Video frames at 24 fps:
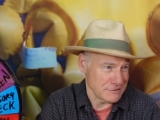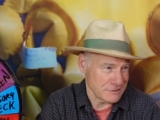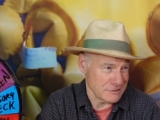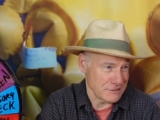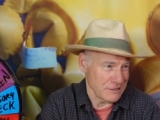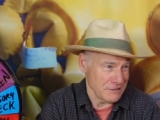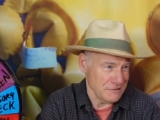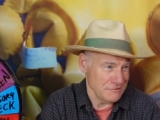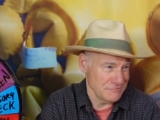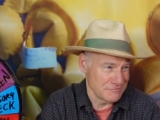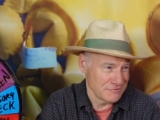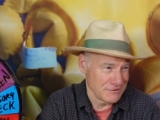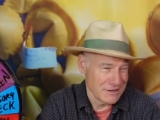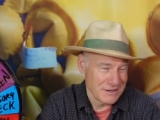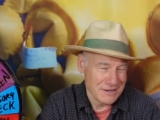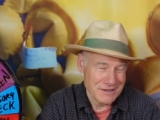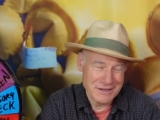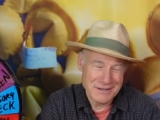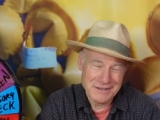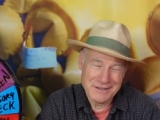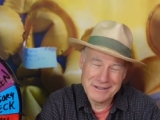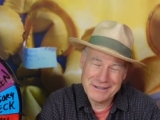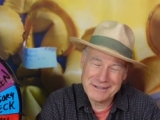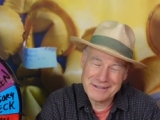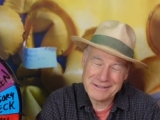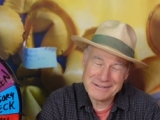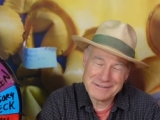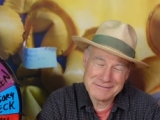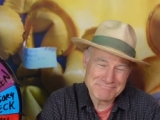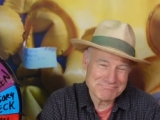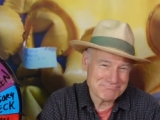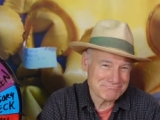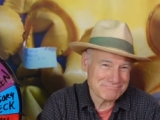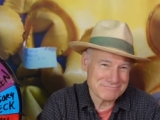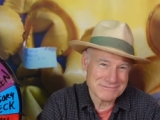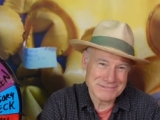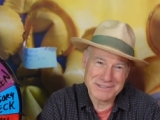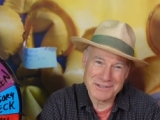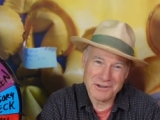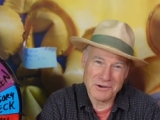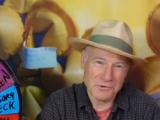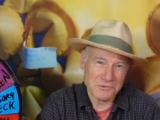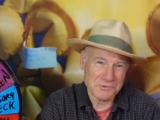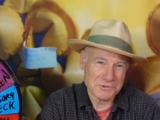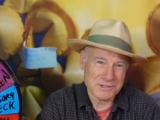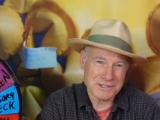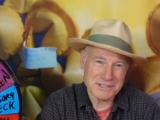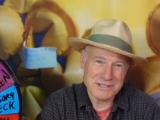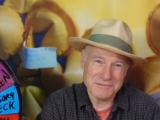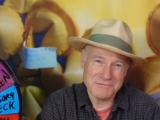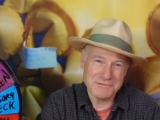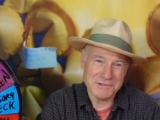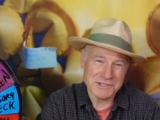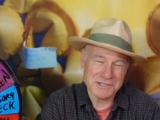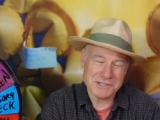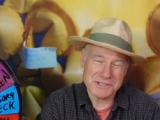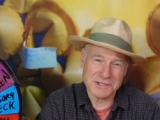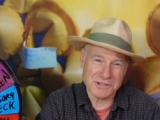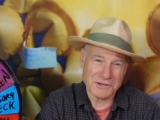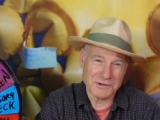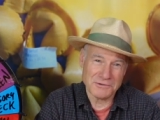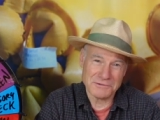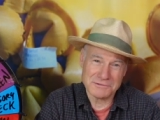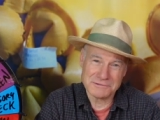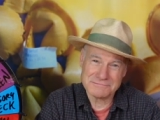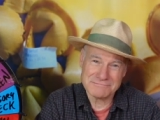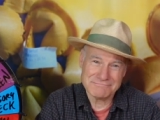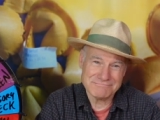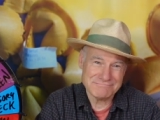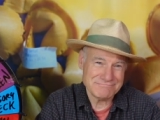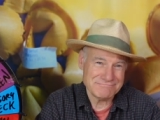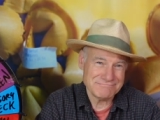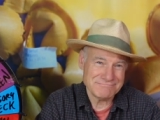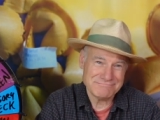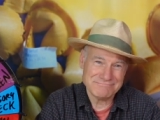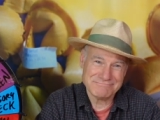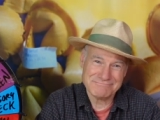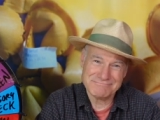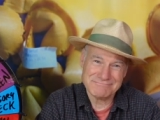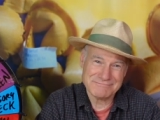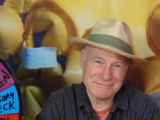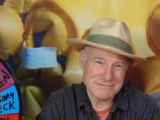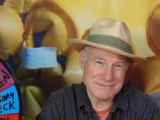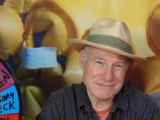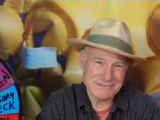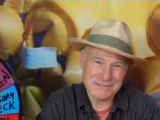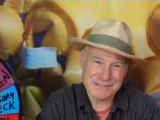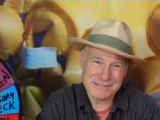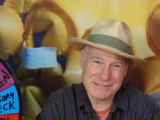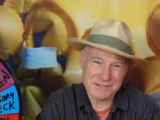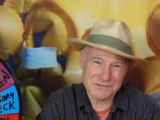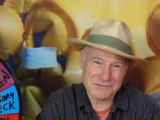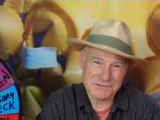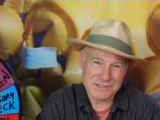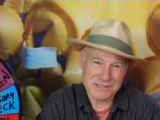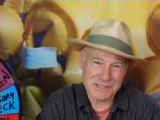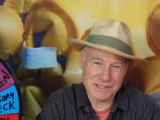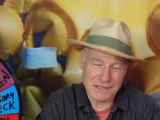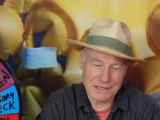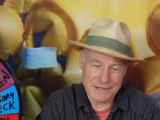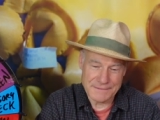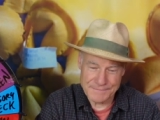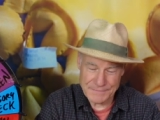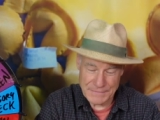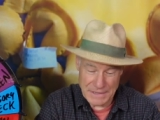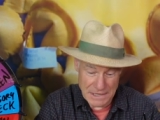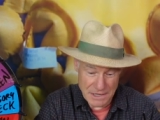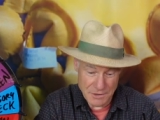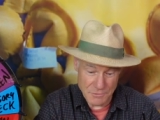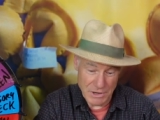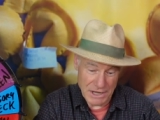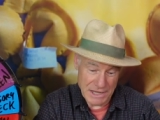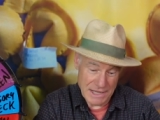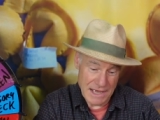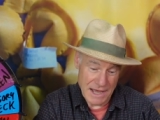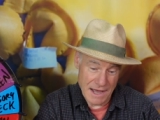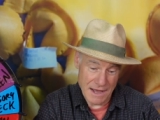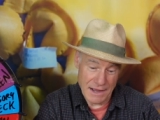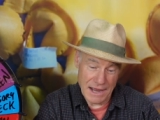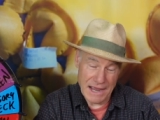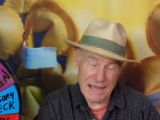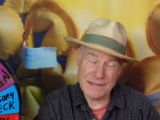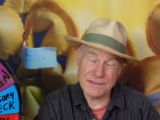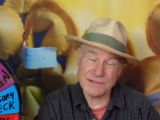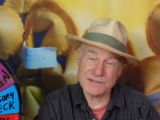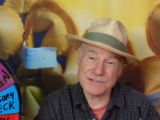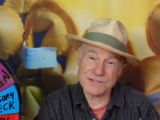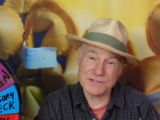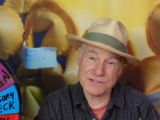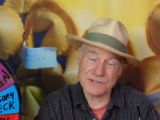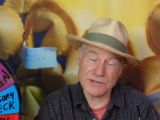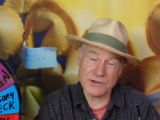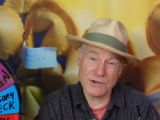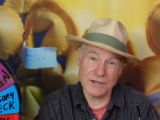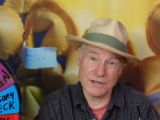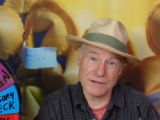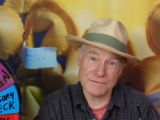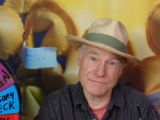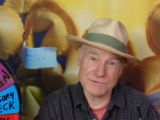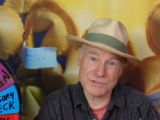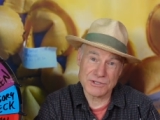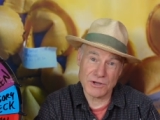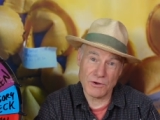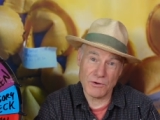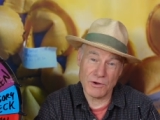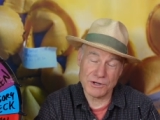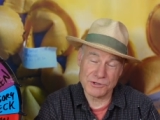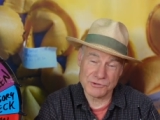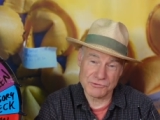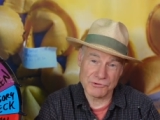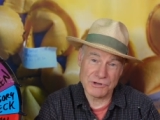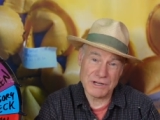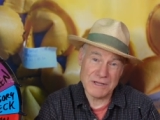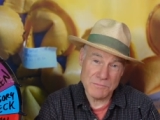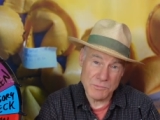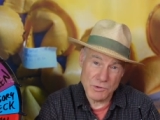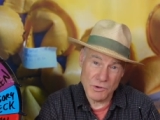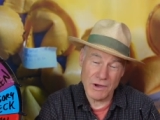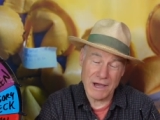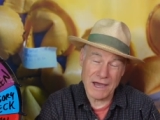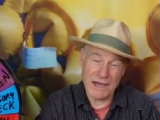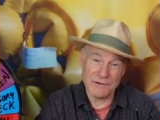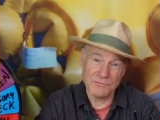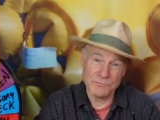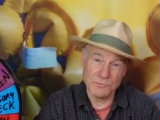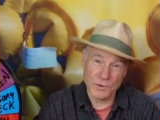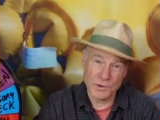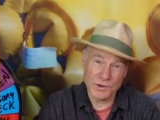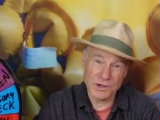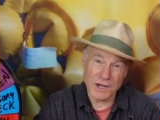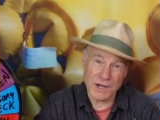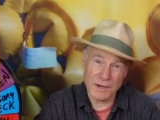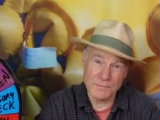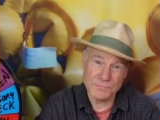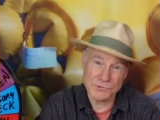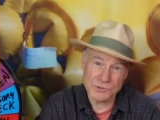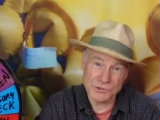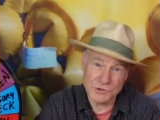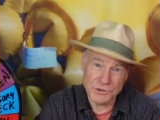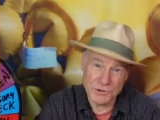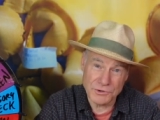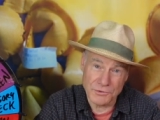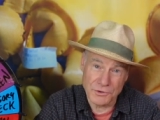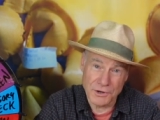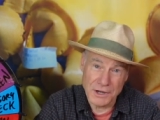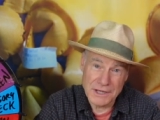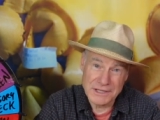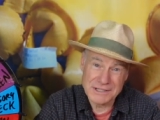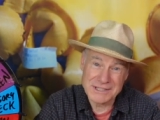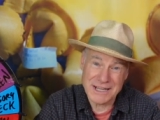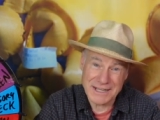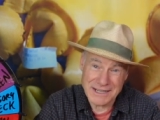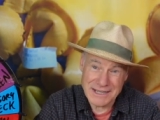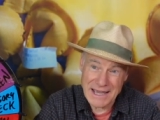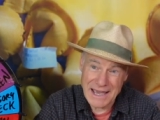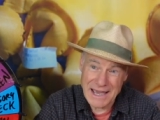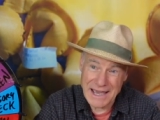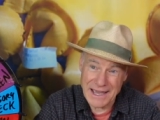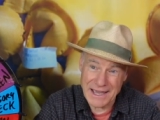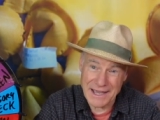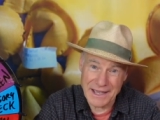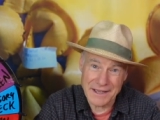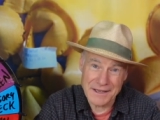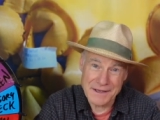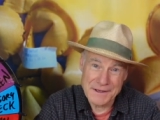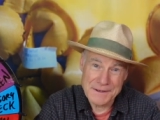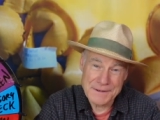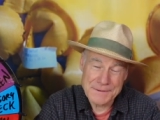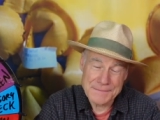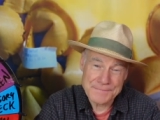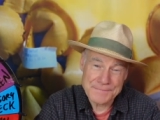Steve. Old TV show. So silly. Anyway, yeah, hey, this is good. So a dream you have will come true today.